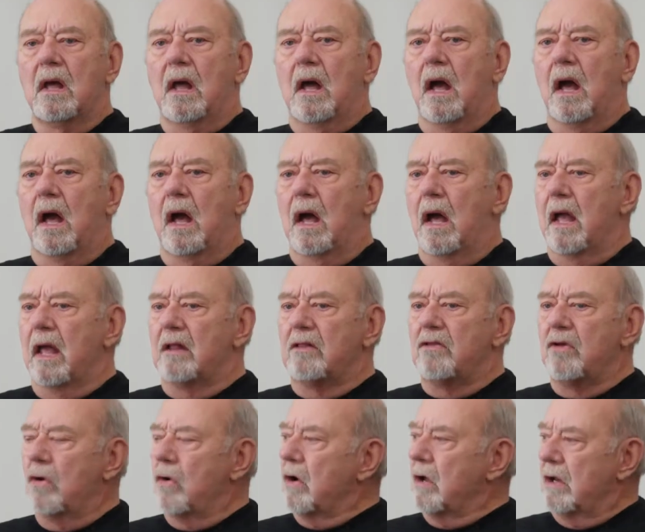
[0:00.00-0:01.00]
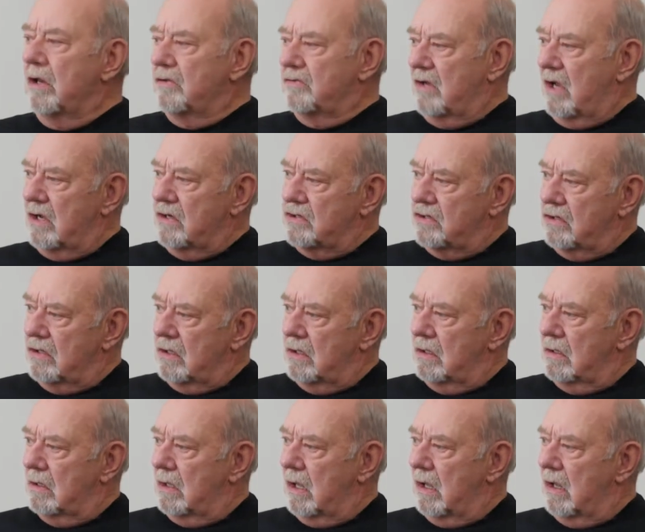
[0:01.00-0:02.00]
And the
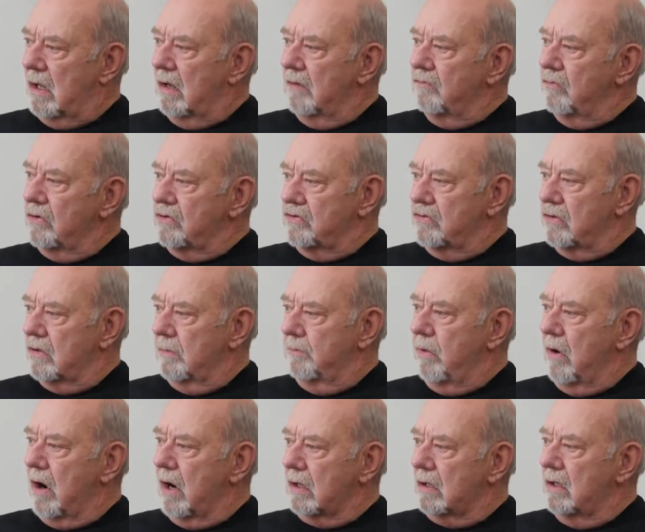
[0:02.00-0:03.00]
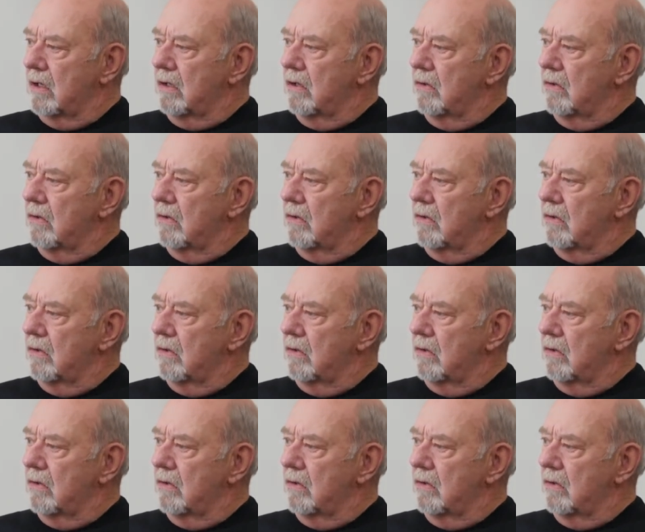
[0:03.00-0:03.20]
organization of which you're a part, can